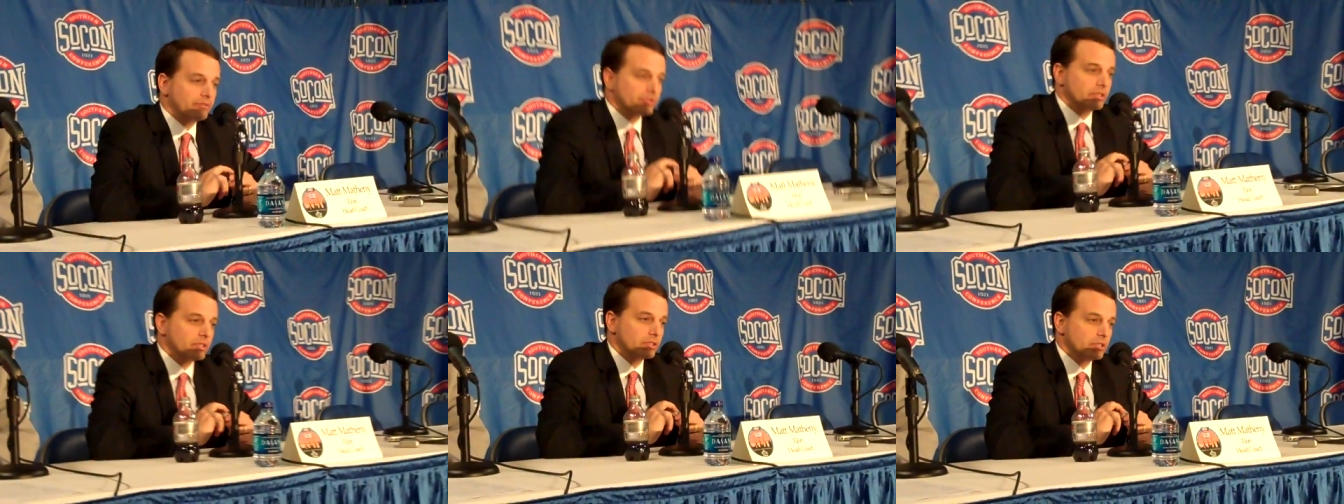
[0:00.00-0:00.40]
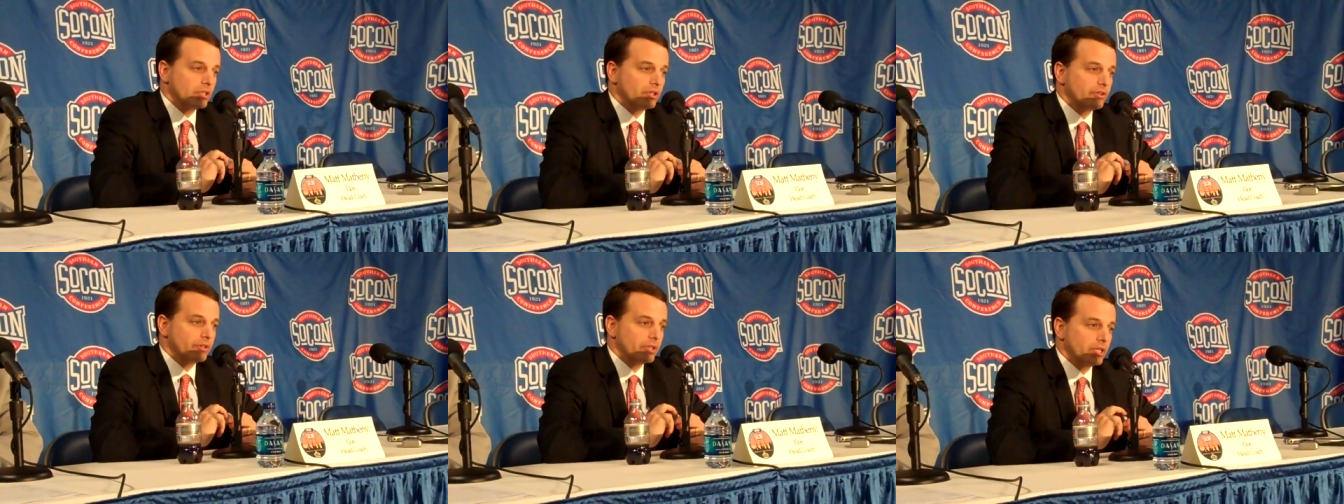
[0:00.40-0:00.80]
I've seen a
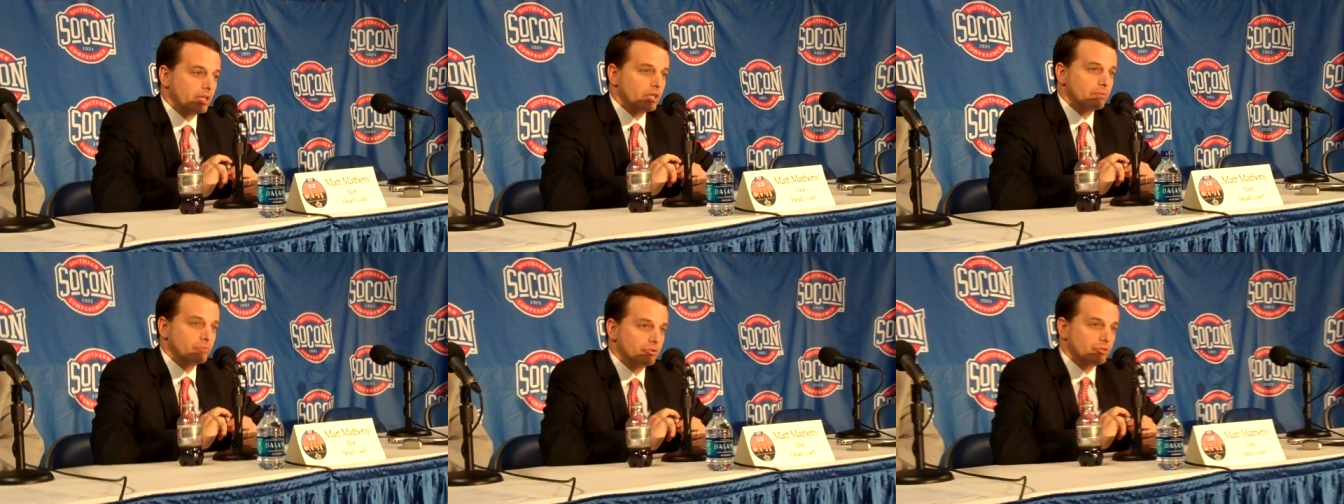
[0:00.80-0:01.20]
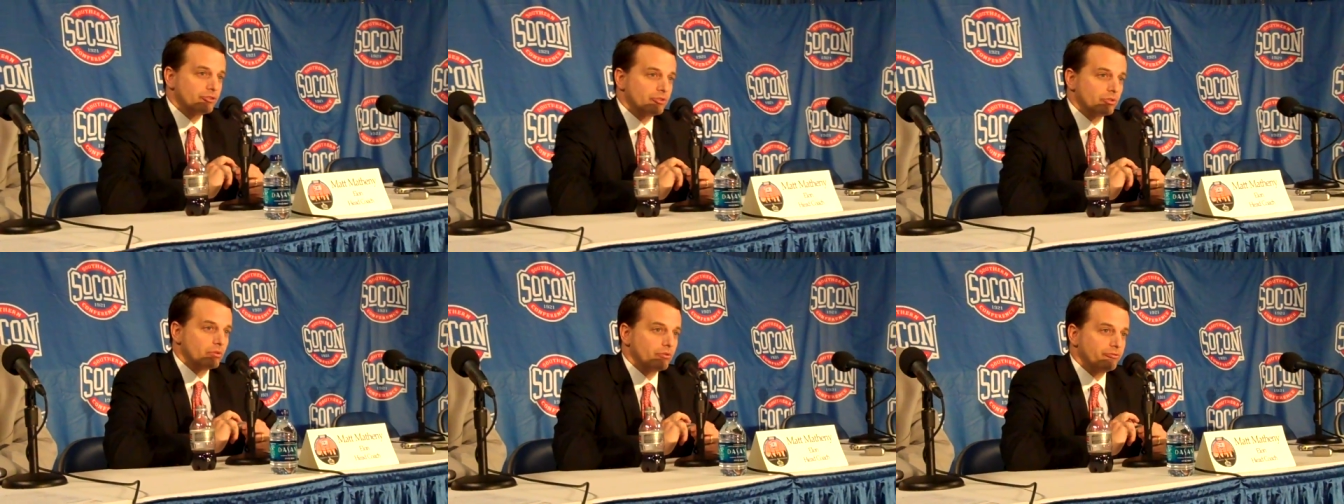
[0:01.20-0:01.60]
ton of their games
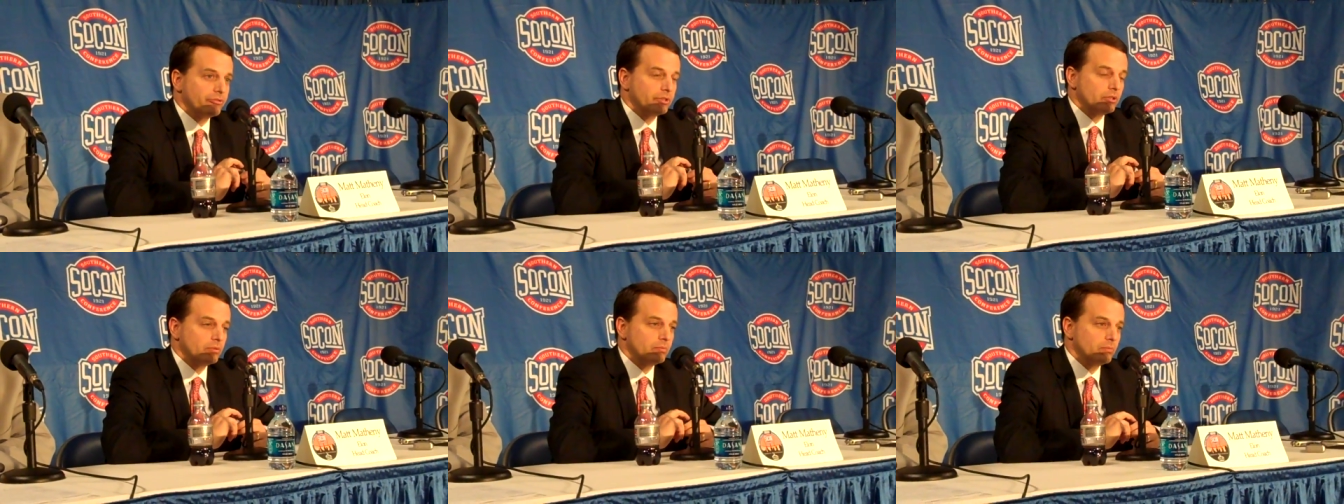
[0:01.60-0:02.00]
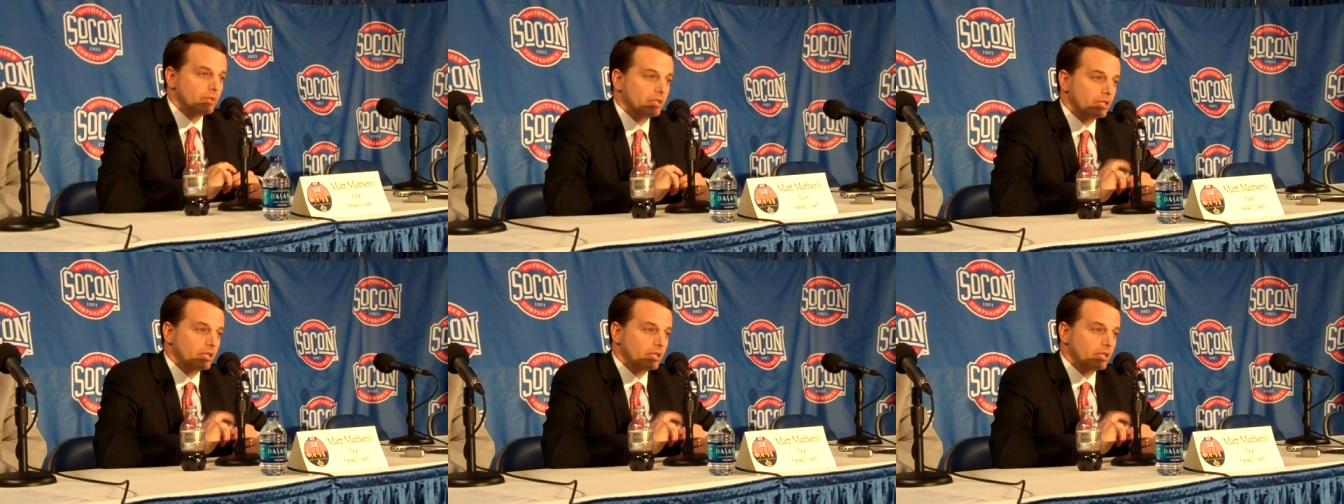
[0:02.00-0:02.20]
this year on film,